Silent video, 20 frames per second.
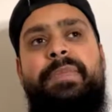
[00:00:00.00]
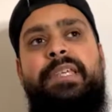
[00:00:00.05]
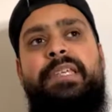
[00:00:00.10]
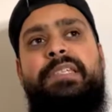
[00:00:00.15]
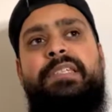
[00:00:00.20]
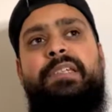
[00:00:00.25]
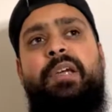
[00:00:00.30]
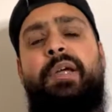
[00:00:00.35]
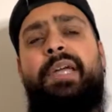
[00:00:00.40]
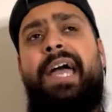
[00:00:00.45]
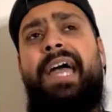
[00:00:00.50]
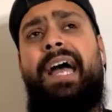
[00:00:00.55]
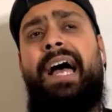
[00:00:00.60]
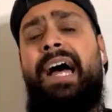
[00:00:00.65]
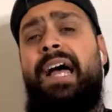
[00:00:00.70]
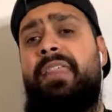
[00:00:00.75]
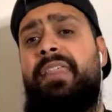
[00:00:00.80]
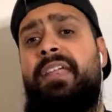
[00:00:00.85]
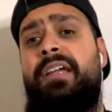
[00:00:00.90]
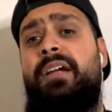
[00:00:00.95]
So, yeah,
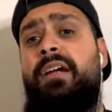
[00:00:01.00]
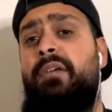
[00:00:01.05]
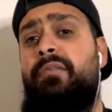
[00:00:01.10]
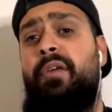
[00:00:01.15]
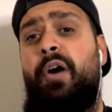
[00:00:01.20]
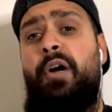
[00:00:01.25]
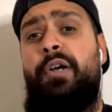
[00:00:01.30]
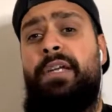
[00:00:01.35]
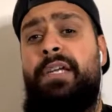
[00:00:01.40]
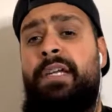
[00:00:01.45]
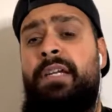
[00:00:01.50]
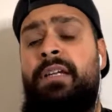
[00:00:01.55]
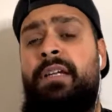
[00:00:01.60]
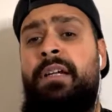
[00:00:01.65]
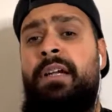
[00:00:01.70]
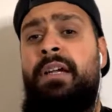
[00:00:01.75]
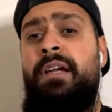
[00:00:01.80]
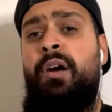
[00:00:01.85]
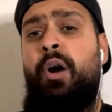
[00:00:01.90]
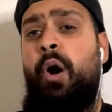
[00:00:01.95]
I think Cavani
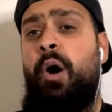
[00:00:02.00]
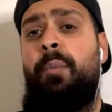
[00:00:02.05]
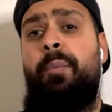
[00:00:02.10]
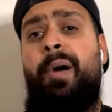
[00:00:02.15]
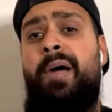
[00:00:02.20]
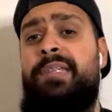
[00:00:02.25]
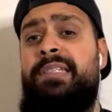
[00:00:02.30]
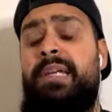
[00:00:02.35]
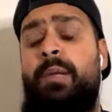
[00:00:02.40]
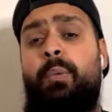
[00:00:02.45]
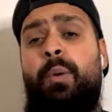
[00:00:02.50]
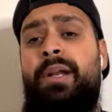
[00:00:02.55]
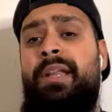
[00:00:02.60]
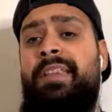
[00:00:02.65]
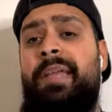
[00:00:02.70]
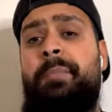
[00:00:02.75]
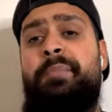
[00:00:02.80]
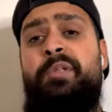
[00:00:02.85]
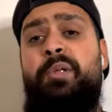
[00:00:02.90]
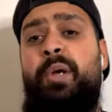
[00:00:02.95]
or Martial, one of
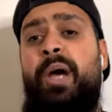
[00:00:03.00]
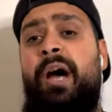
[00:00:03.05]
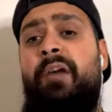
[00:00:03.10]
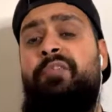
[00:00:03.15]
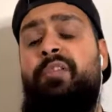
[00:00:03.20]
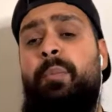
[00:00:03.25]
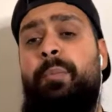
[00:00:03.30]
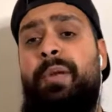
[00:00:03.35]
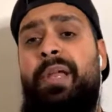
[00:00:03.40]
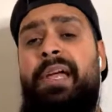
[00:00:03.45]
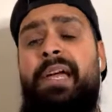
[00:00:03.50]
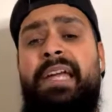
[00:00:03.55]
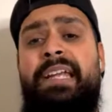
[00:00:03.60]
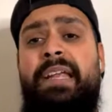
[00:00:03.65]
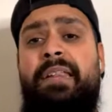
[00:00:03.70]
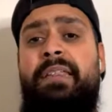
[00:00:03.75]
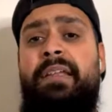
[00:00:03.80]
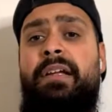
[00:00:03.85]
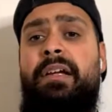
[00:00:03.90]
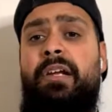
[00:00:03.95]
them 2 have to play. And
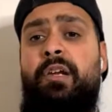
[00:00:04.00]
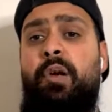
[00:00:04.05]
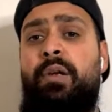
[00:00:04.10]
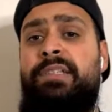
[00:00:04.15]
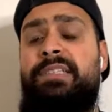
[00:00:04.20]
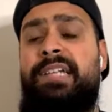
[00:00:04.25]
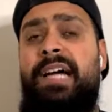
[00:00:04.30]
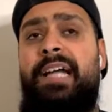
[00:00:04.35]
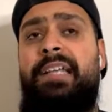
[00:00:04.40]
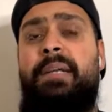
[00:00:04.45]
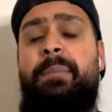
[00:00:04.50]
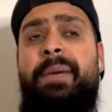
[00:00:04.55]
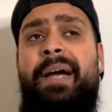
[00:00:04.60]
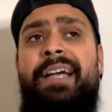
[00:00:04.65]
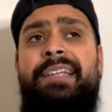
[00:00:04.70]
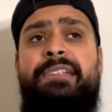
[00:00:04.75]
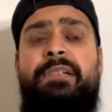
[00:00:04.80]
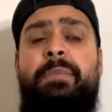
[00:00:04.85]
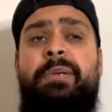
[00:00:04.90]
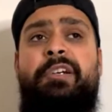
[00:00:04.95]
I think alongside him, it
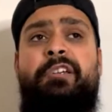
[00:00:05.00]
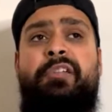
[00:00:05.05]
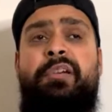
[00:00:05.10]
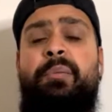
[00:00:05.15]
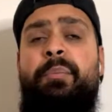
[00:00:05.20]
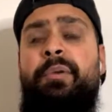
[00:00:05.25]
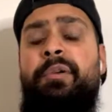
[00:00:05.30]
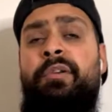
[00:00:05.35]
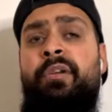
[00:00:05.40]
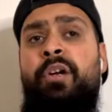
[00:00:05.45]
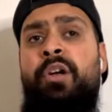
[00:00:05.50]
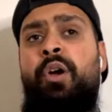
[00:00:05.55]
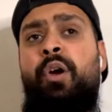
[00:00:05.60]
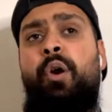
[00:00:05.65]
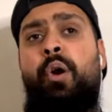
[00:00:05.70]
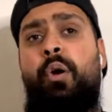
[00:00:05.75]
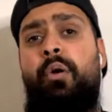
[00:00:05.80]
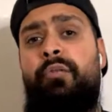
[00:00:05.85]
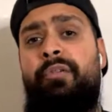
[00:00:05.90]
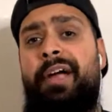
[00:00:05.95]
has to be Greenwood
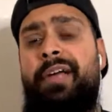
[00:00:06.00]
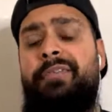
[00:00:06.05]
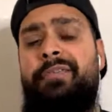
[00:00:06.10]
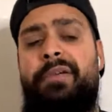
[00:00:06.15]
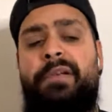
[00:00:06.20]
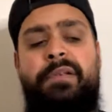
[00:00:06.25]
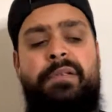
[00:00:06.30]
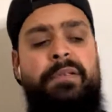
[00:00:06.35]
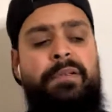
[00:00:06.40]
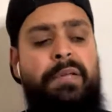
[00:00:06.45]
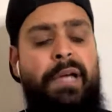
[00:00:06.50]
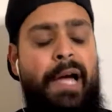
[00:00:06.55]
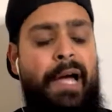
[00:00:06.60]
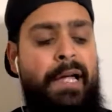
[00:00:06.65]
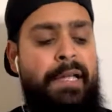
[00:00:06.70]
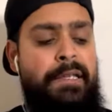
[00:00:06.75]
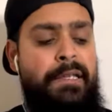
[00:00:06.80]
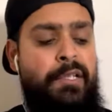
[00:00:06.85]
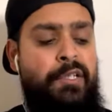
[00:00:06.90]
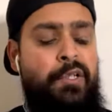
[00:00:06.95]
or Rashford.
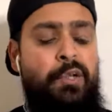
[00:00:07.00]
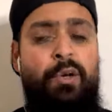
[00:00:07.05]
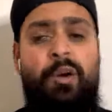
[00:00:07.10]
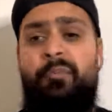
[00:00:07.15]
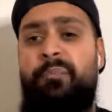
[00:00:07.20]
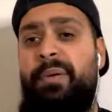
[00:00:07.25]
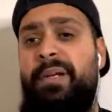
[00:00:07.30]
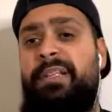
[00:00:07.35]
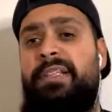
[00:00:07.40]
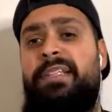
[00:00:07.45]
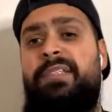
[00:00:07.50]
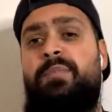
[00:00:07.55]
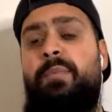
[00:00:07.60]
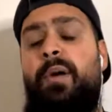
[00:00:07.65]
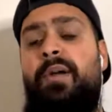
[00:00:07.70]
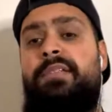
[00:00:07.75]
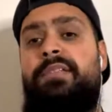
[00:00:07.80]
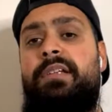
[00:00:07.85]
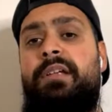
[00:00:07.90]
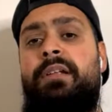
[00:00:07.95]
And the 2 I've picked is
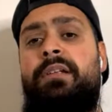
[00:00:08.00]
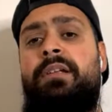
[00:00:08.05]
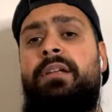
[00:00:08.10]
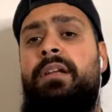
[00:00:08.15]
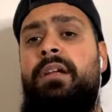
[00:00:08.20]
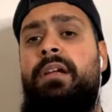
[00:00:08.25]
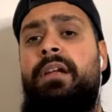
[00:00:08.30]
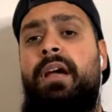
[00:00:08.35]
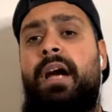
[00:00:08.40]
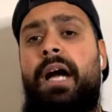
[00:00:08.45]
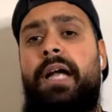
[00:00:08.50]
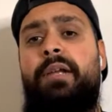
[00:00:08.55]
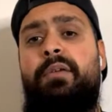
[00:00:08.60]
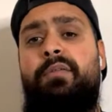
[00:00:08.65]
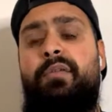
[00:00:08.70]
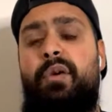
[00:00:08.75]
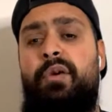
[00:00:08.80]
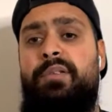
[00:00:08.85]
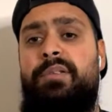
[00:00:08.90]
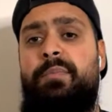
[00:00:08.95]
Martial and, of
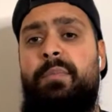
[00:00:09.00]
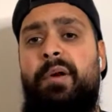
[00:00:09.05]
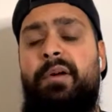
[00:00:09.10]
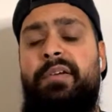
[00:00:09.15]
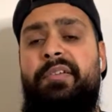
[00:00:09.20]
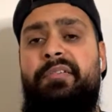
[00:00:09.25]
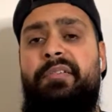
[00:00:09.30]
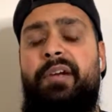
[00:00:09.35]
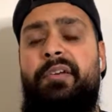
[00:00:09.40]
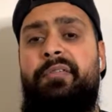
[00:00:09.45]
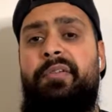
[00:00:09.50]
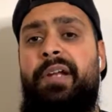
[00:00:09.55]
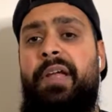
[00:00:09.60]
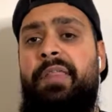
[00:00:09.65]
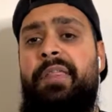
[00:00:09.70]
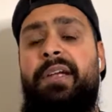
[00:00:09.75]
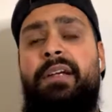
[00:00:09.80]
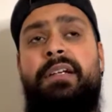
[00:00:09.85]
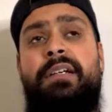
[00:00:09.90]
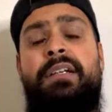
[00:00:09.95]
course, Marcus Rashford. I
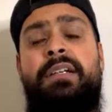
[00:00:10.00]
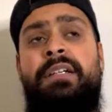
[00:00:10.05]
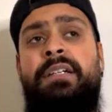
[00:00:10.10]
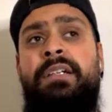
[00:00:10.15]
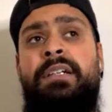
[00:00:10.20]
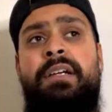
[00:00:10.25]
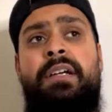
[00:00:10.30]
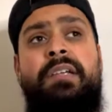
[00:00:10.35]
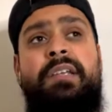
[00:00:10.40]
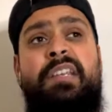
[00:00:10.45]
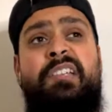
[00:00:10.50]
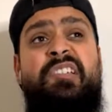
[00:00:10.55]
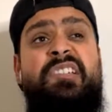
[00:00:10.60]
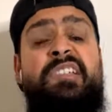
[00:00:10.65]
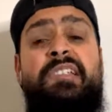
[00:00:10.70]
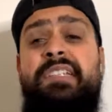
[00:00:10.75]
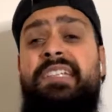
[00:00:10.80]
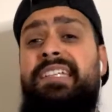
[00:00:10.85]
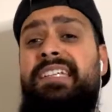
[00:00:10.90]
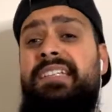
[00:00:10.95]
think they
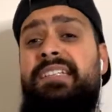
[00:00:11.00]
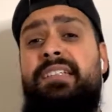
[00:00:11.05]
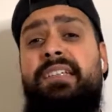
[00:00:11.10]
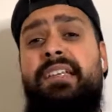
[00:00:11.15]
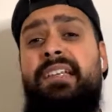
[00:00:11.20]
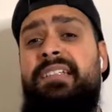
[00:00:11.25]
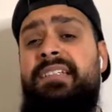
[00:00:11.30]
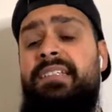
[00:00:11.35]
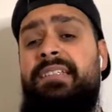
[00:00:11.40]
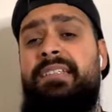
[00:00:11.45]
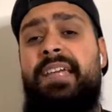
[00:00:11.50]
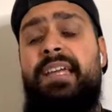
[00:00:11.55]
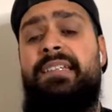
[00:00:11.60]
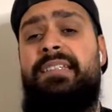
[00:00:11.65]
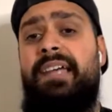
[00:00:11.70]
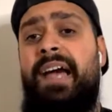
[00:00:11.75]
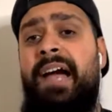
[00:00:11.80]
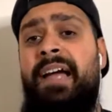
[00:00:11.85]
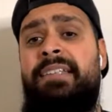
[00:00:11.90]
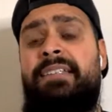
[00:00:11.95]
need to stay
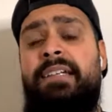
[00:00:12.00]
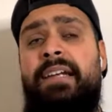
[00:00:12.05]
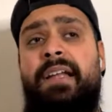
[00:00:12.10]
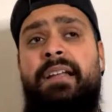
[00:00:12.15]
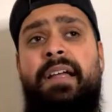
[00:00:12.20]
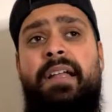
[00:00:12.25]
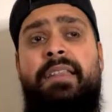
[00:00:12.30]
tight together.